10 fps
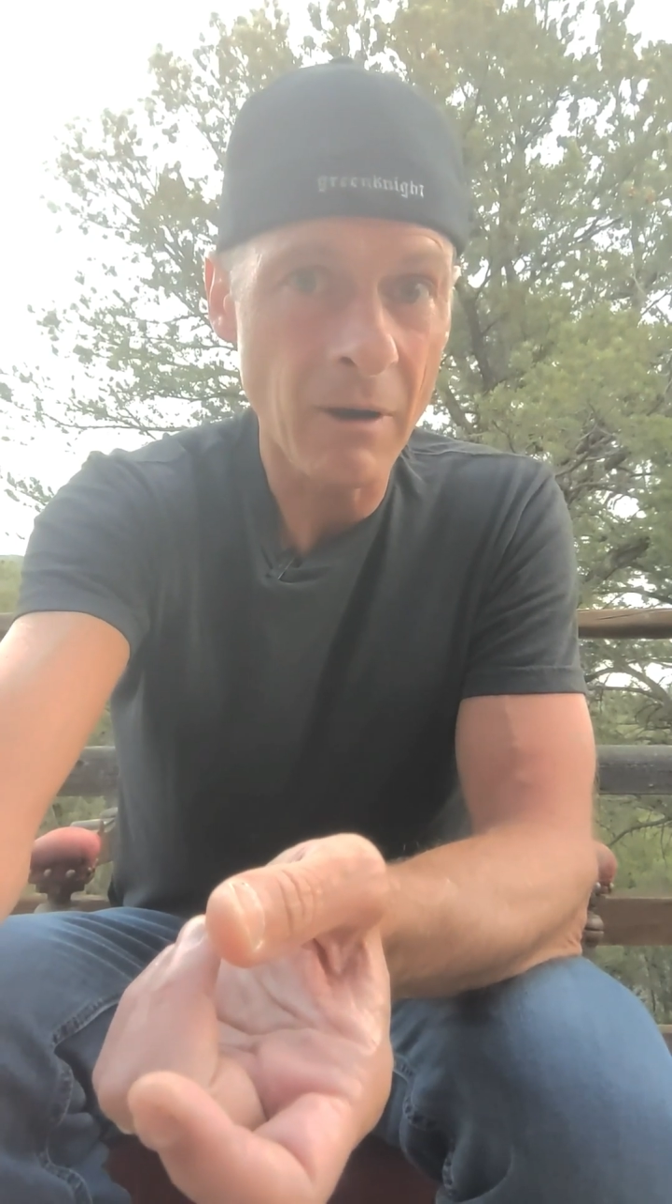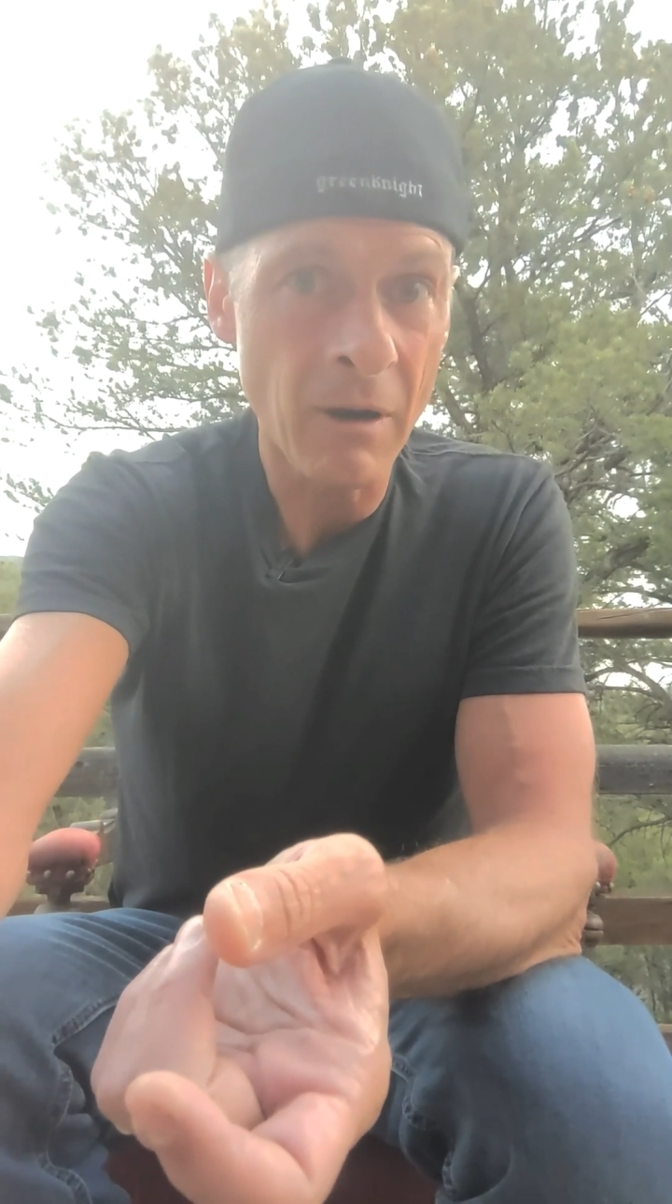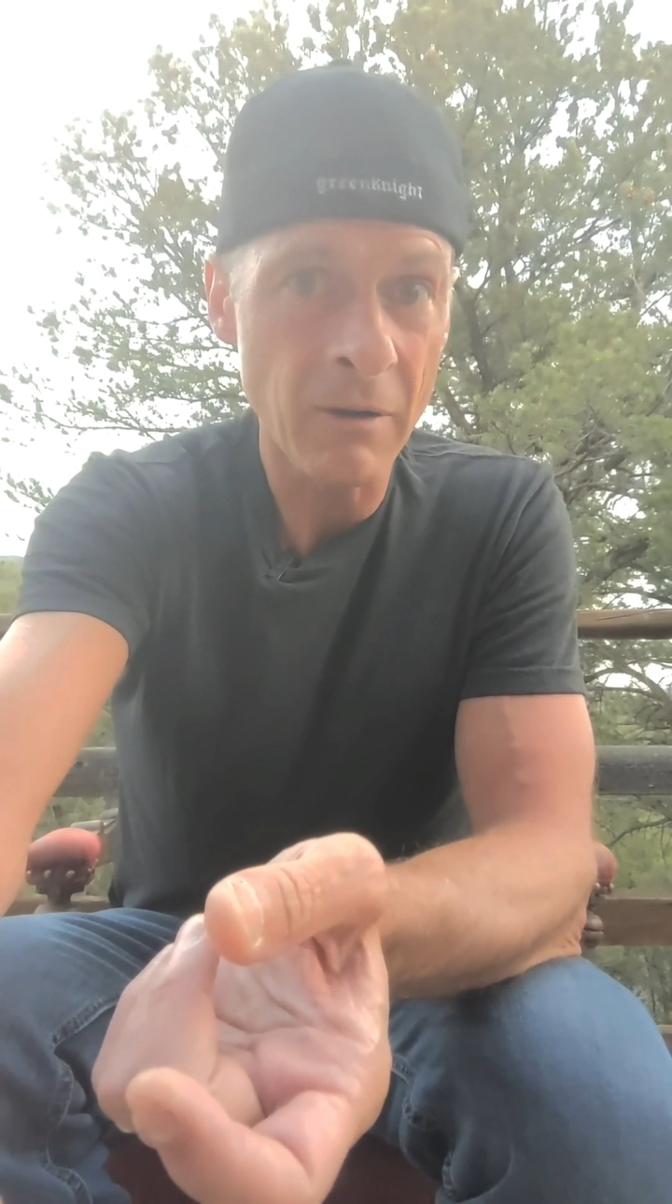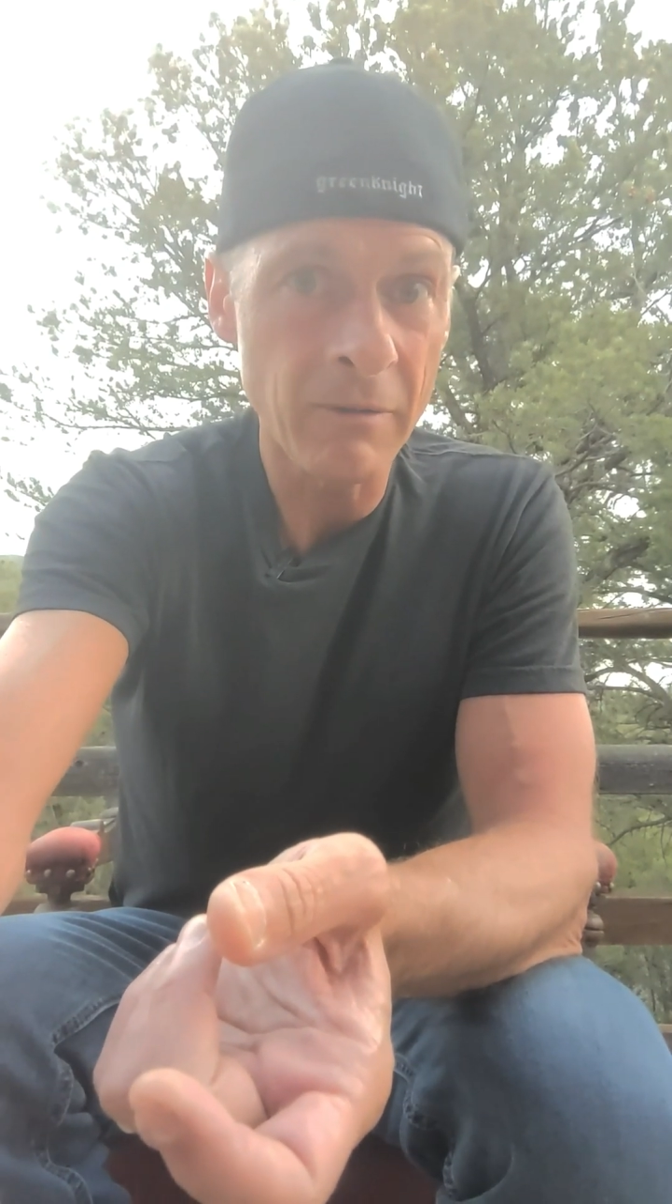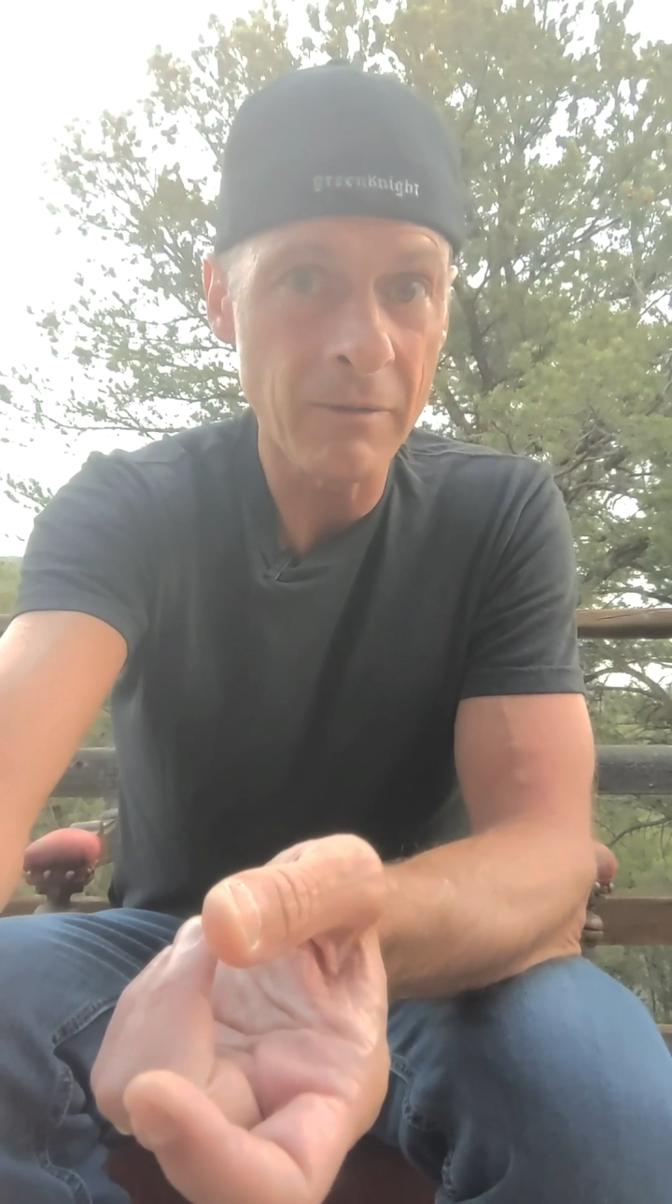
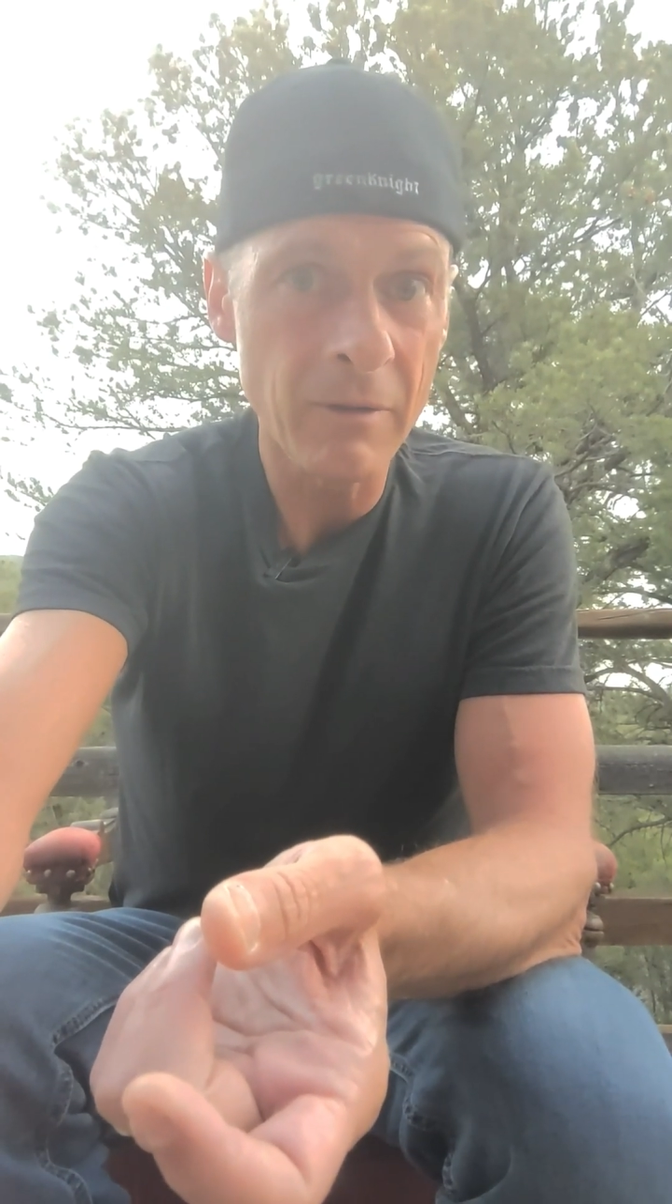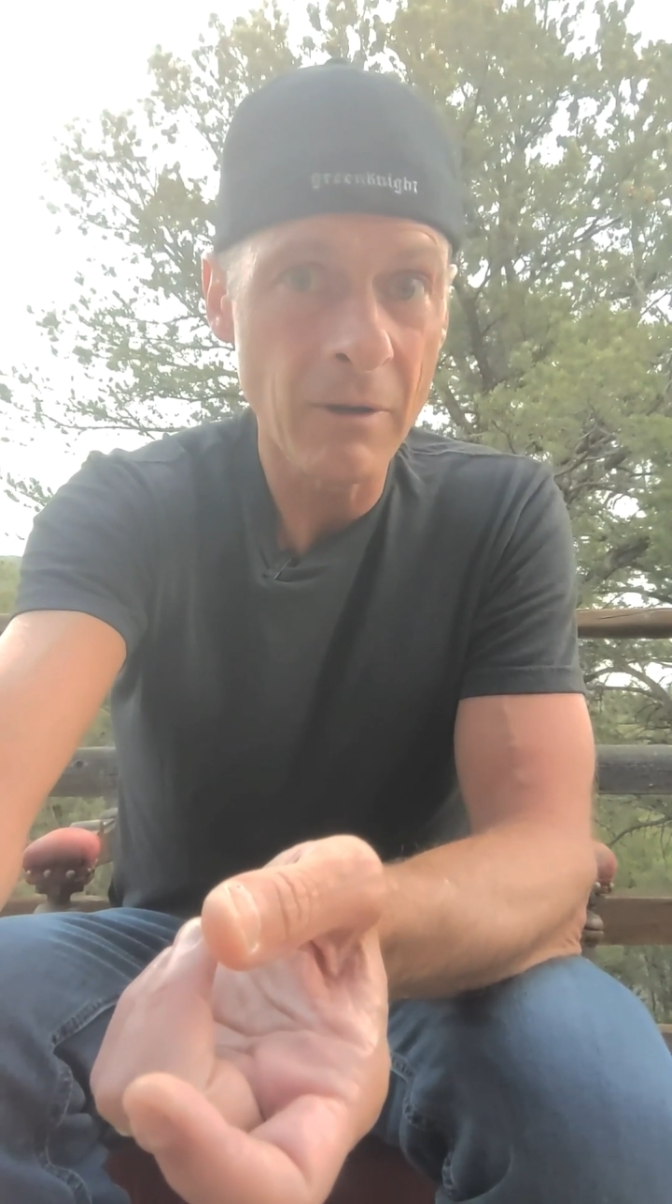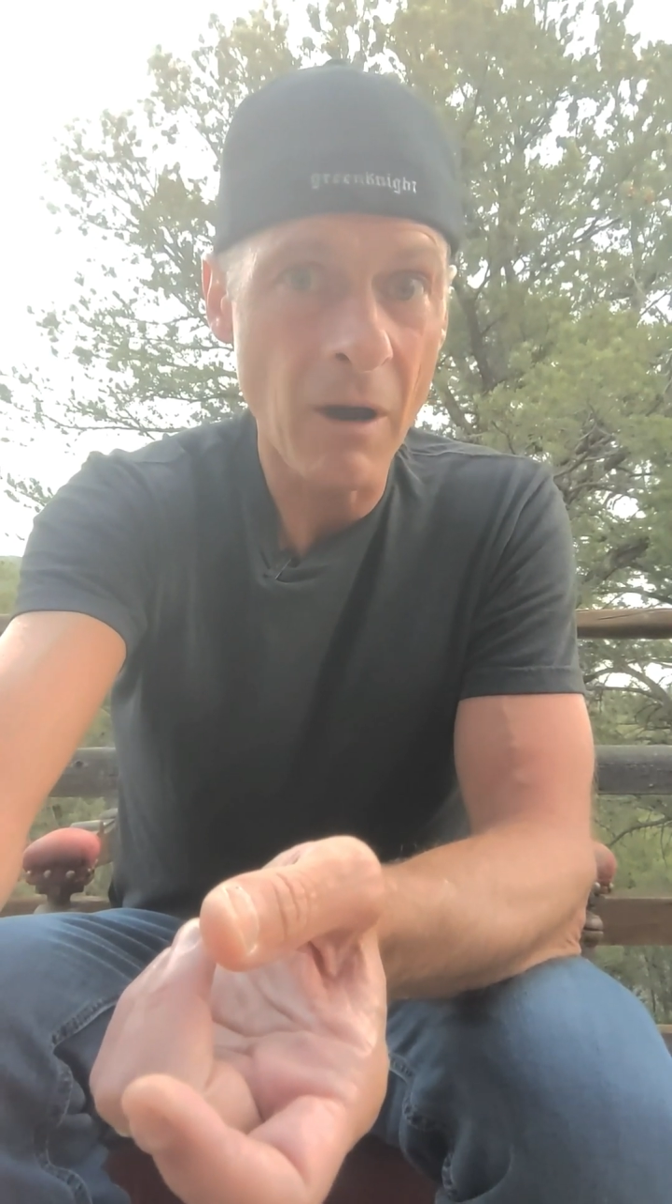of